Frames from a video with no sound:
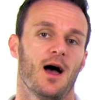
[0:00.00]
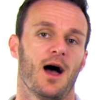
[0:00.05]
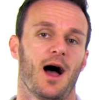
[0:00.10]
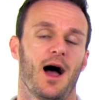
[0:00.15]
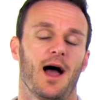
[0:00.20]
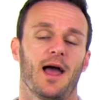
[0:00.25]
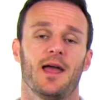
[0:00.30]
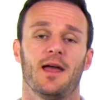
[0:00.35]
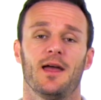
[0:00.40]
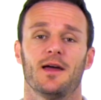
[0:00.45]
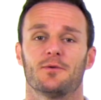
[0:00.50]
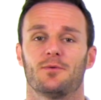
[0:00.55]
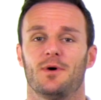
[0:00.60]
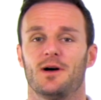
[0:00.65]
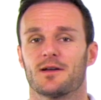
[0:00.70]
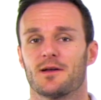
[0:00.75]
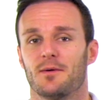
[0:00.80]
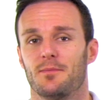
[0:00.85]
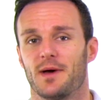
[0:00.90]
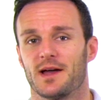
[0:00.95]
Hi and
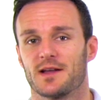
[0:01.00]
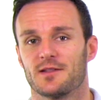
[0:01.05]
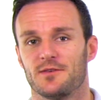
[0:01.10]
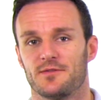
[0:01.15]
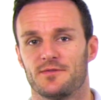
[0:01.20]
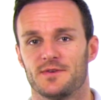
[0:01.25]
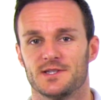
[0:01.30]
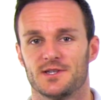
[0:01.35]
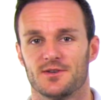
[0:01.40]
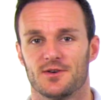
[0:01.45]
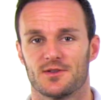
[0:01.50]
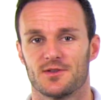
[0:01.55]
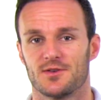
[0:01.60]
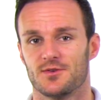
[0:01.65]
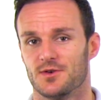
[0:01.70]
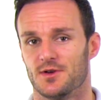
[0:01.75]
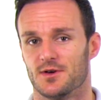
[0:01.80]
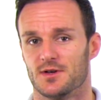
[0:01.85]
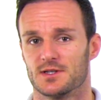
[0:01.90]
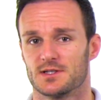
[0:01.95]
welcome back to
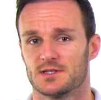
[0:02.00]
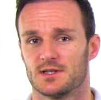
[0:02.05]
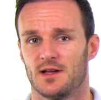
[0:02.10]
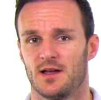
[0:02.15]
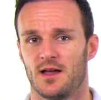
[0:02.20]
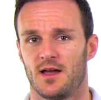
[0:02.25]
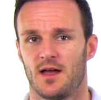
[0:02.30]
PhysioTutors.